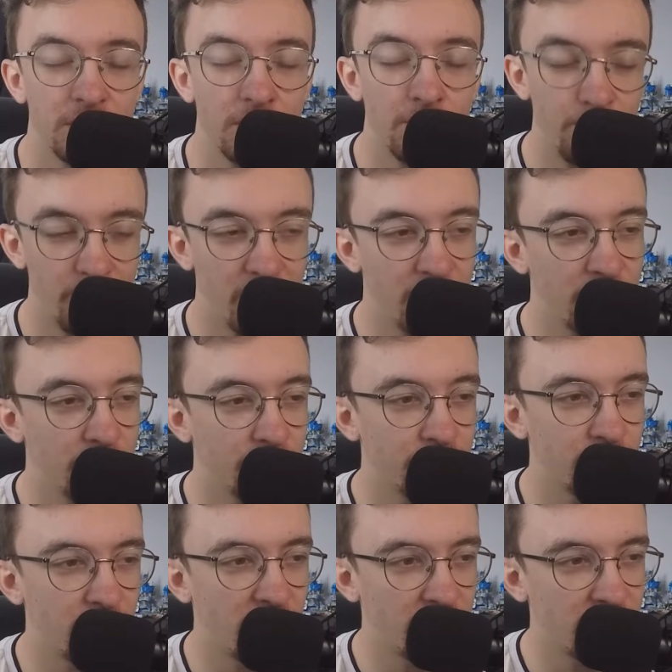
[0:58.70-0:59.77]
but
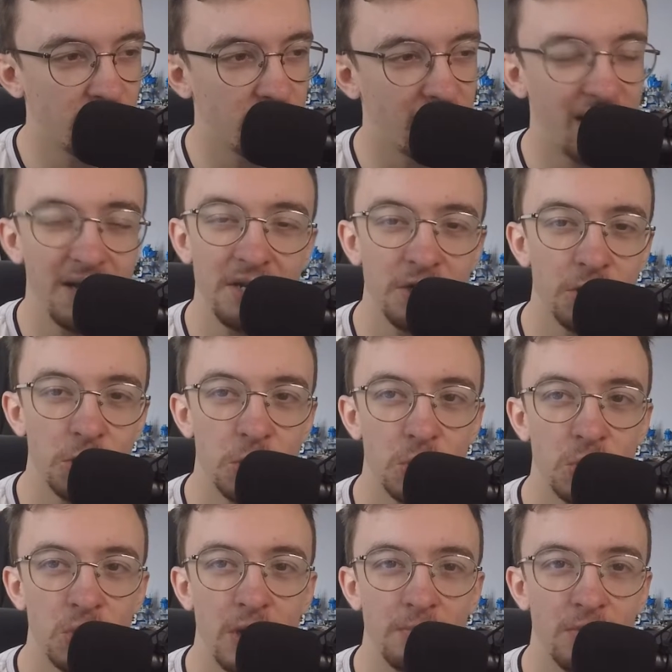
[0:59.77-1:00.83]
I think it'll end in a
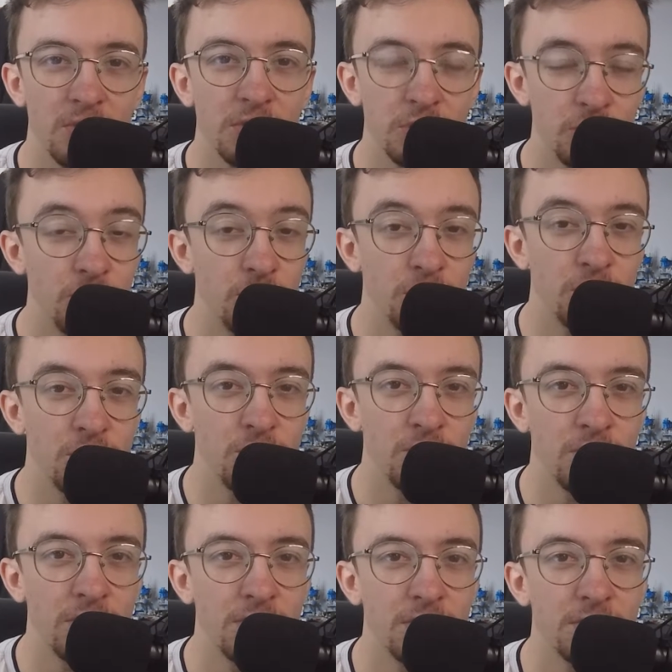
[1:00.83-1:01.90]
draw. I'm going 2-2.
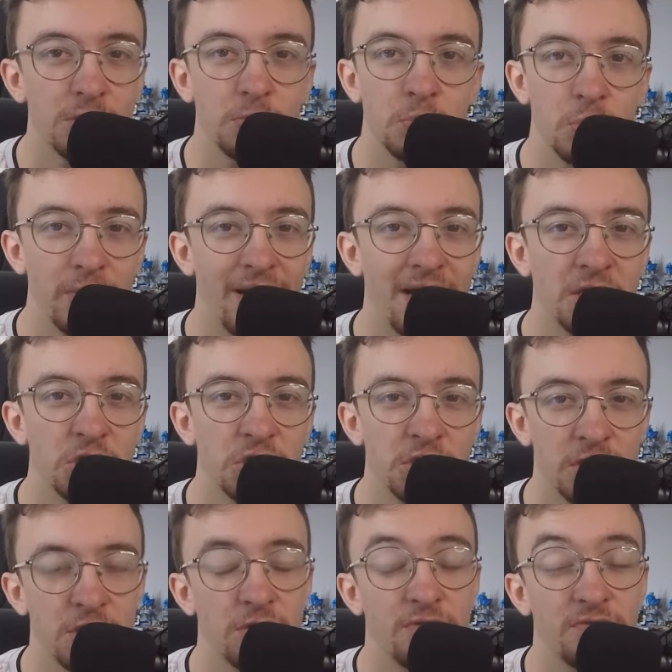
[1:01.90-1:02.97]
Some great action
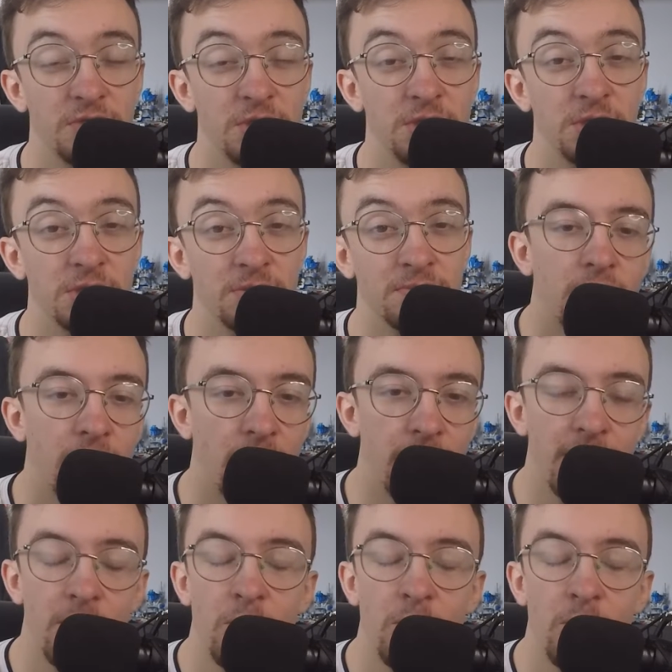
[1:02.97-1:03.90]
to kick off the season. And then we